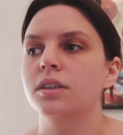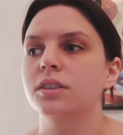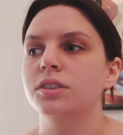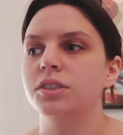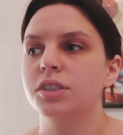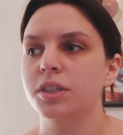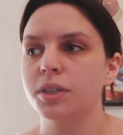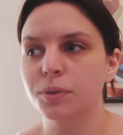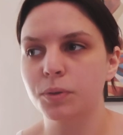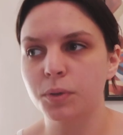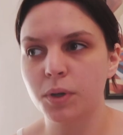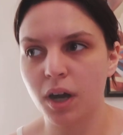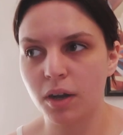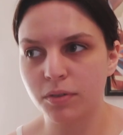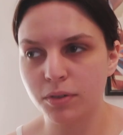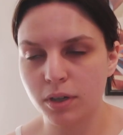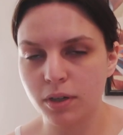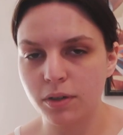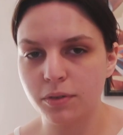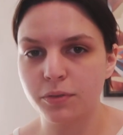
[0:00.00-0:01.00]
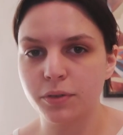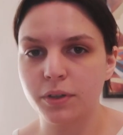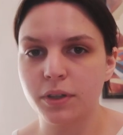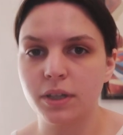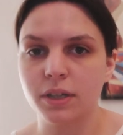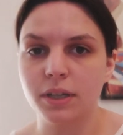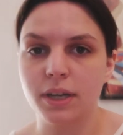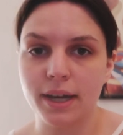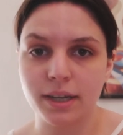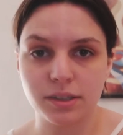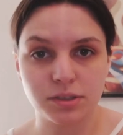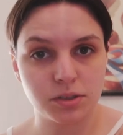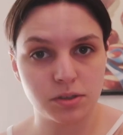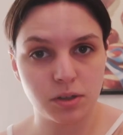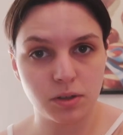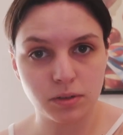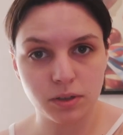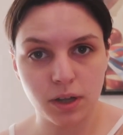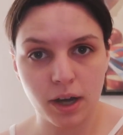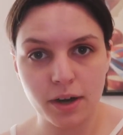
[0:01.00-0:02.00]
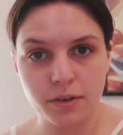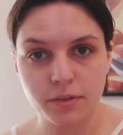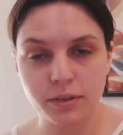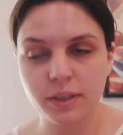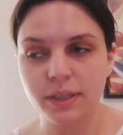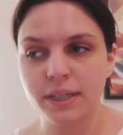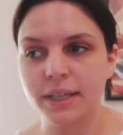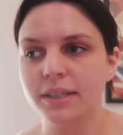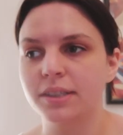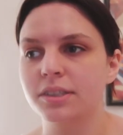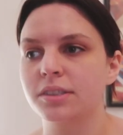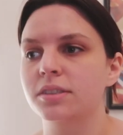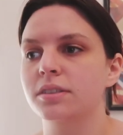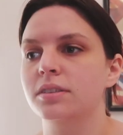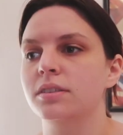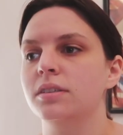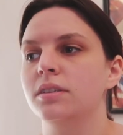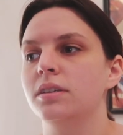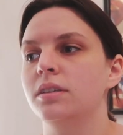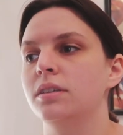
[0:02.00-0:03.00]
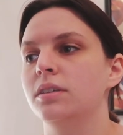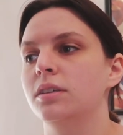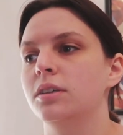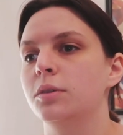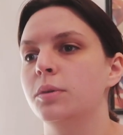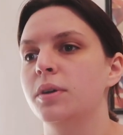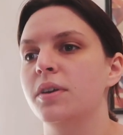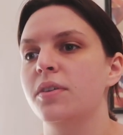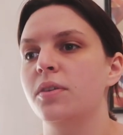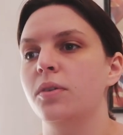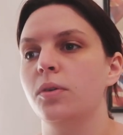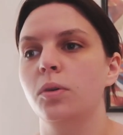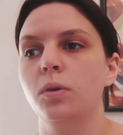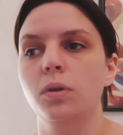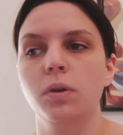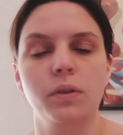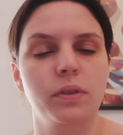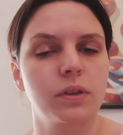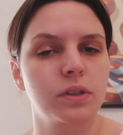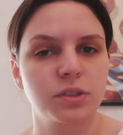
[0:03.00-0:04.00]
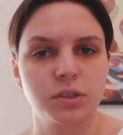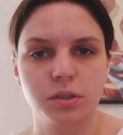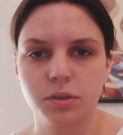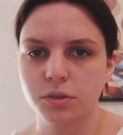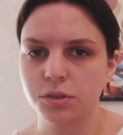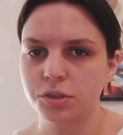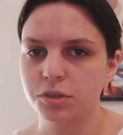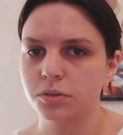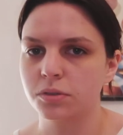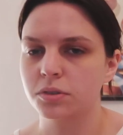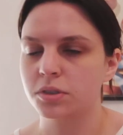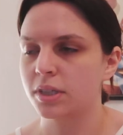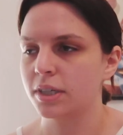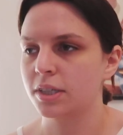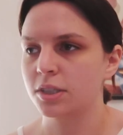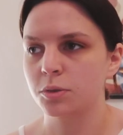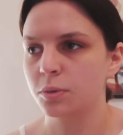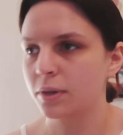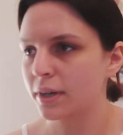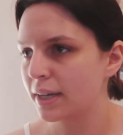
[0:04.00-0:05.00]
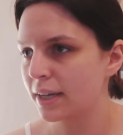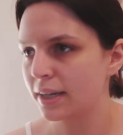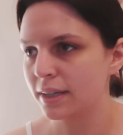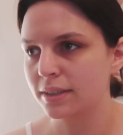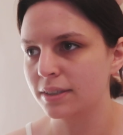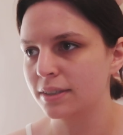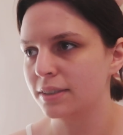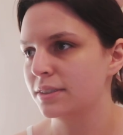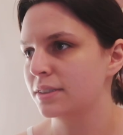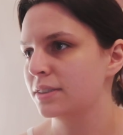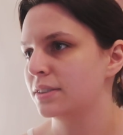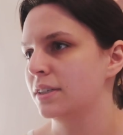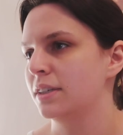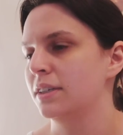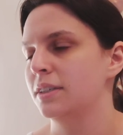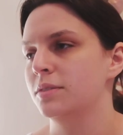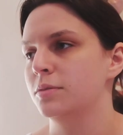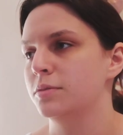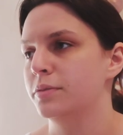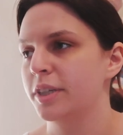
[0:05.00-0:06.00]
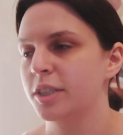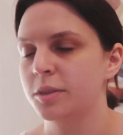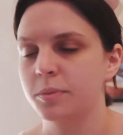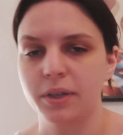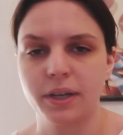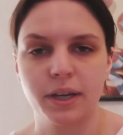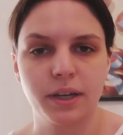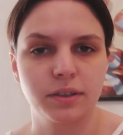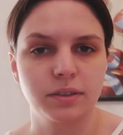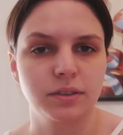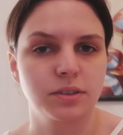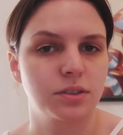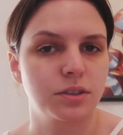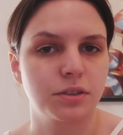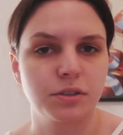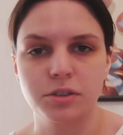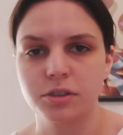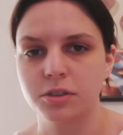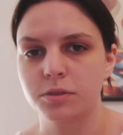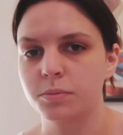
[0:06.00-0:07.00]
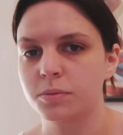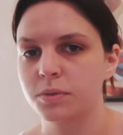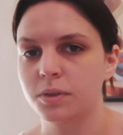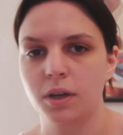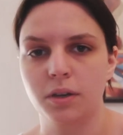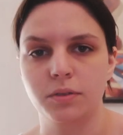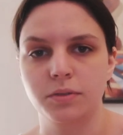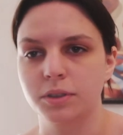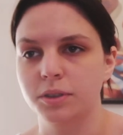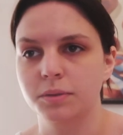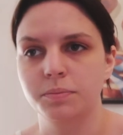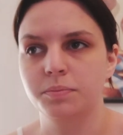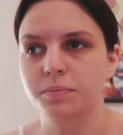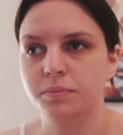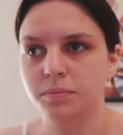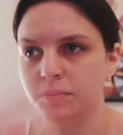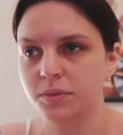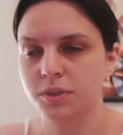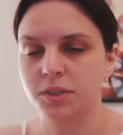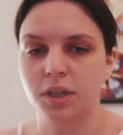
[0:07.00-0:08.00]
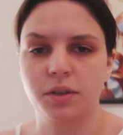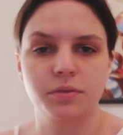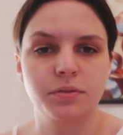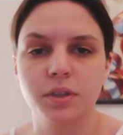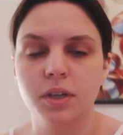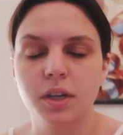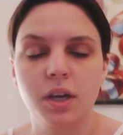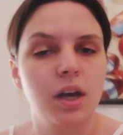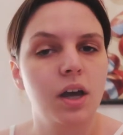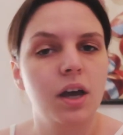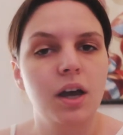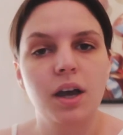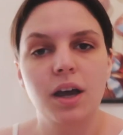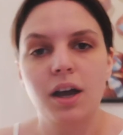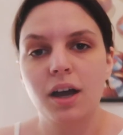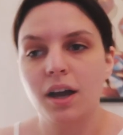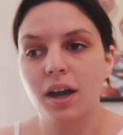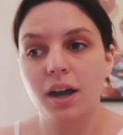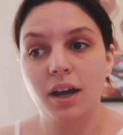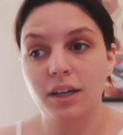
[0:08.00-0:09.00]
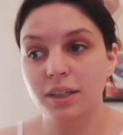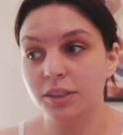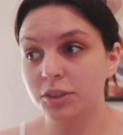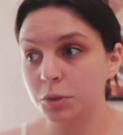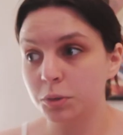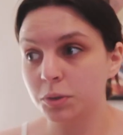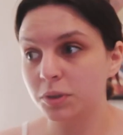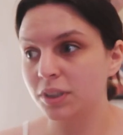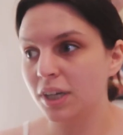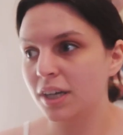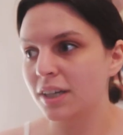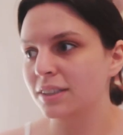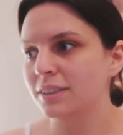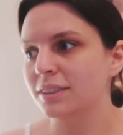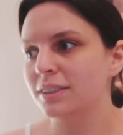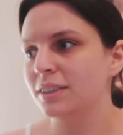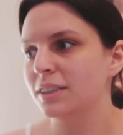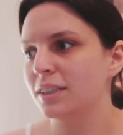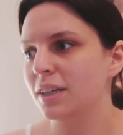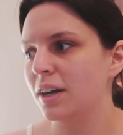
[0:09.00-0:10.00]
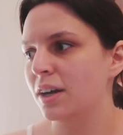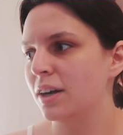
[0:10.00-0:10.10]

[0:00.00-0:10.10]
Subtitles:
single cover for the next song that I release, along with all of the socials like Twitter headers and Facebook headers, YouTube cover stuff. It's all done,